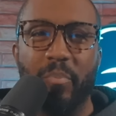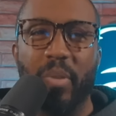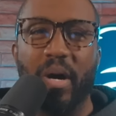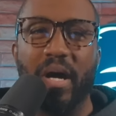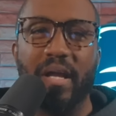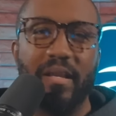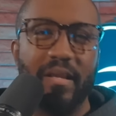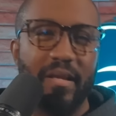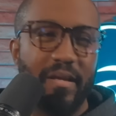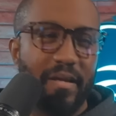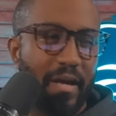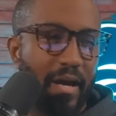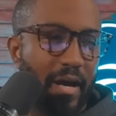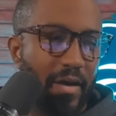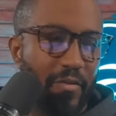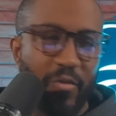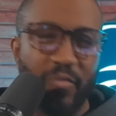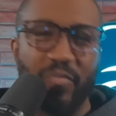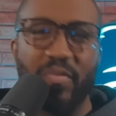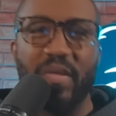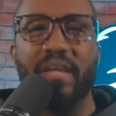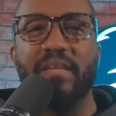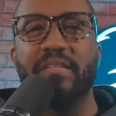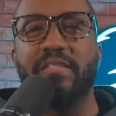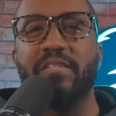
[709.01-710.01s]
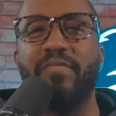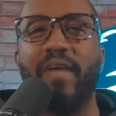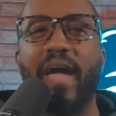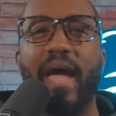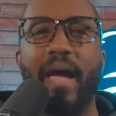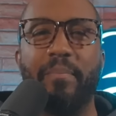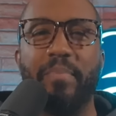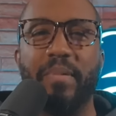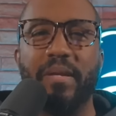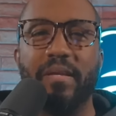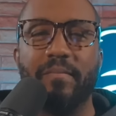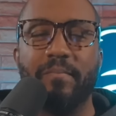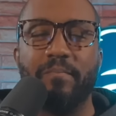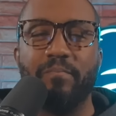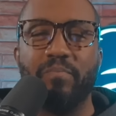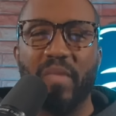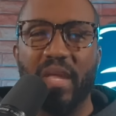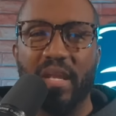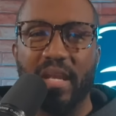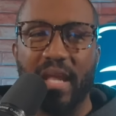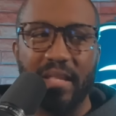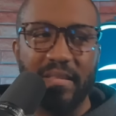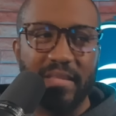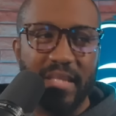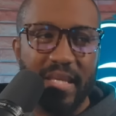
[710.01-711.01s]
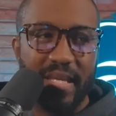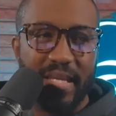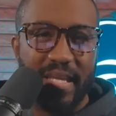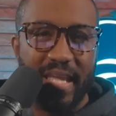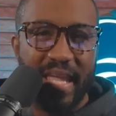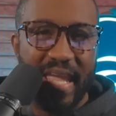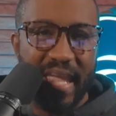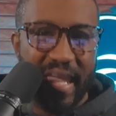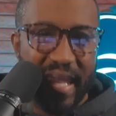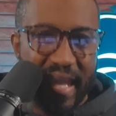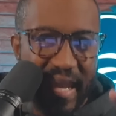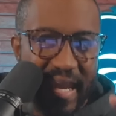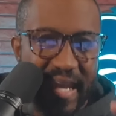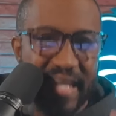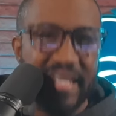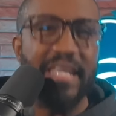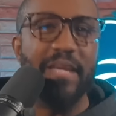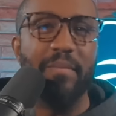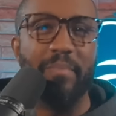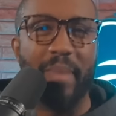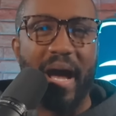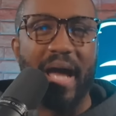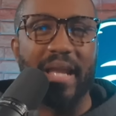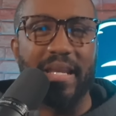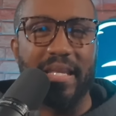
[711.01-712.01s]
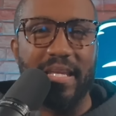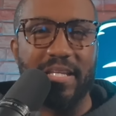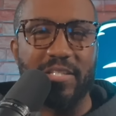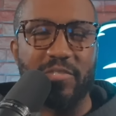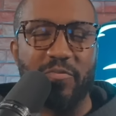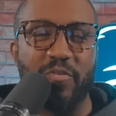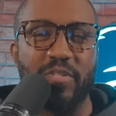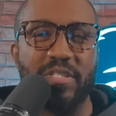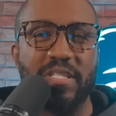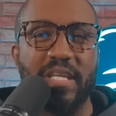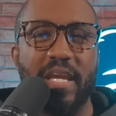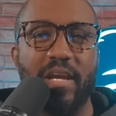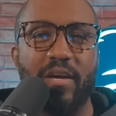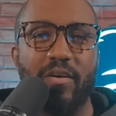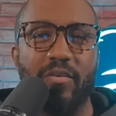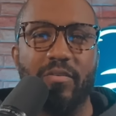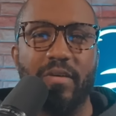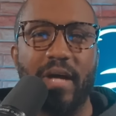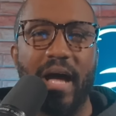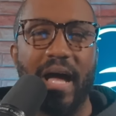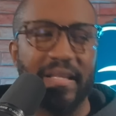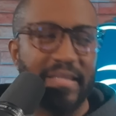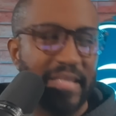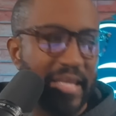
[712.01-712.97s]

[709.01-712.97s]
But other things have happened, and I think anybody is for sale.